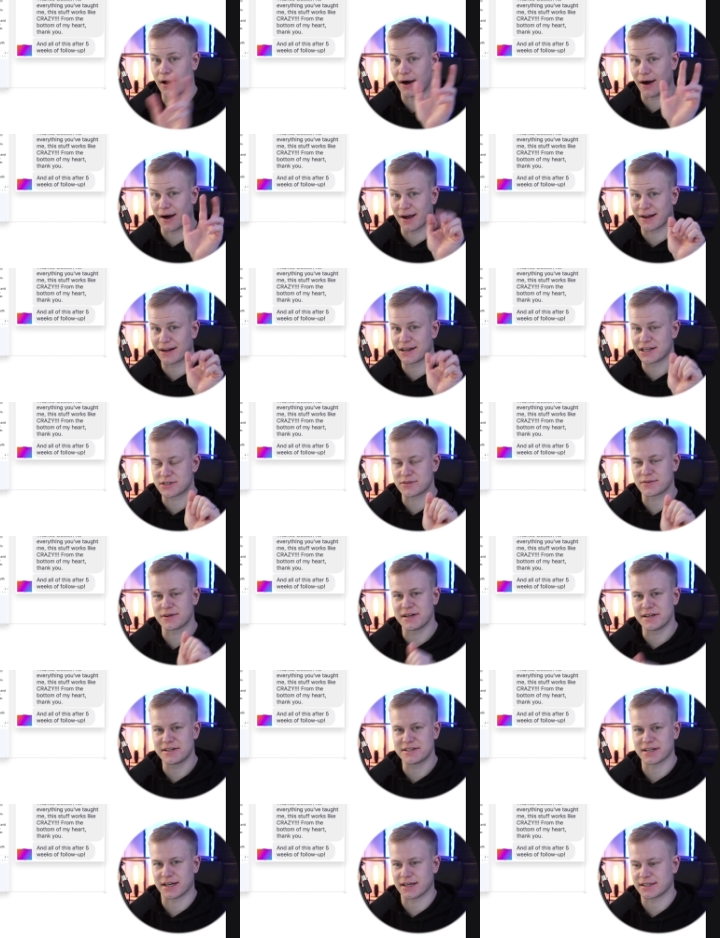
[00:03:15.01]
ugly
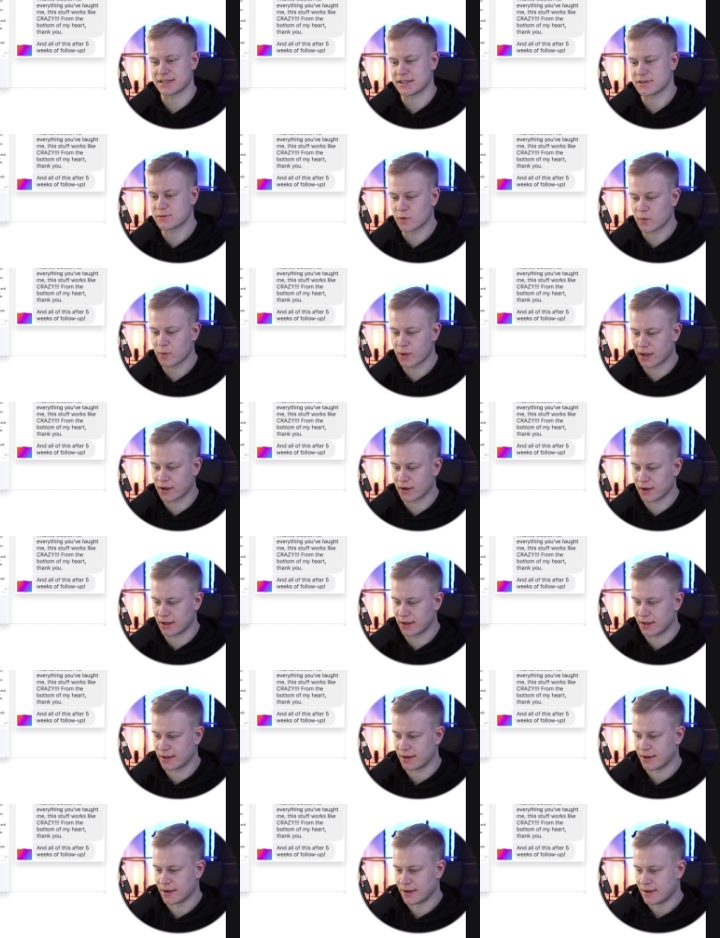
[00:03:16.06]
screenshots is what we call
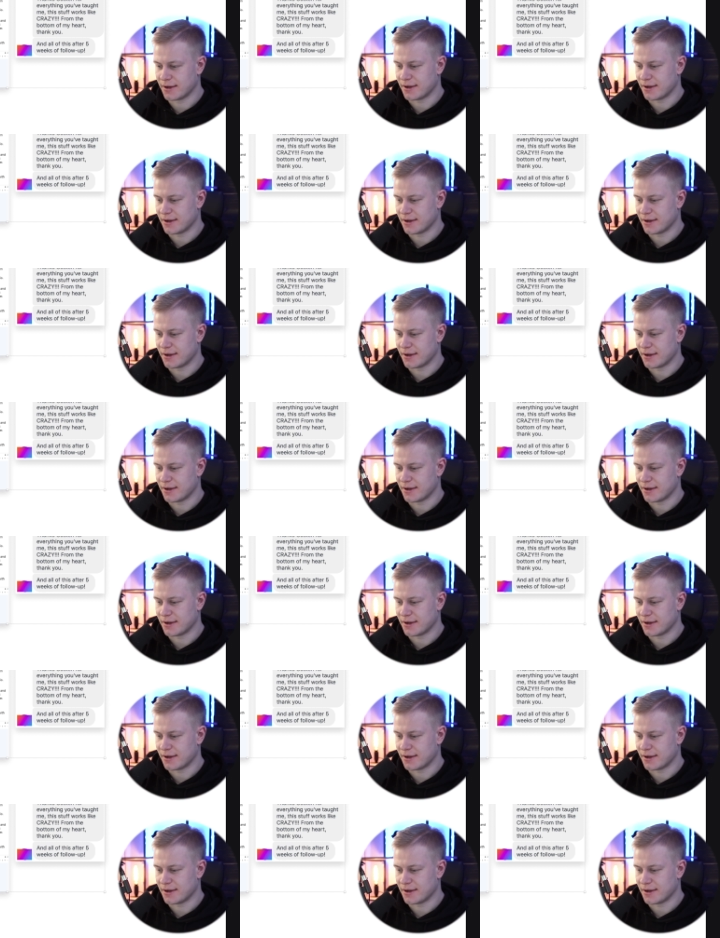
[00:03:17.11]
it